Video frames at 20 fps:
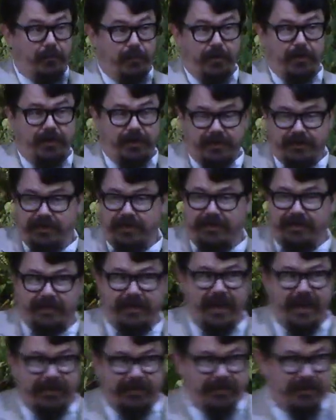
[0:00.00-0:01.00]
we're in
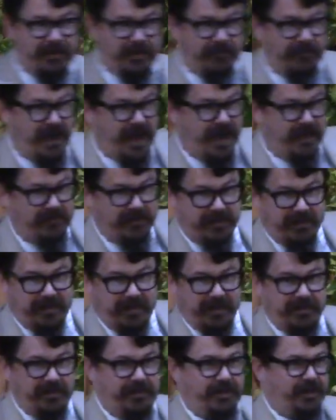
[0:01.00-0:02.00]
Ecclesiastes 5 and
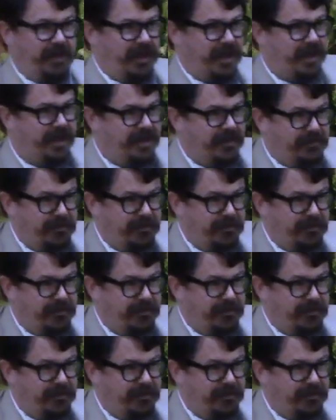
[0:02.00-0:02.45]
6 today.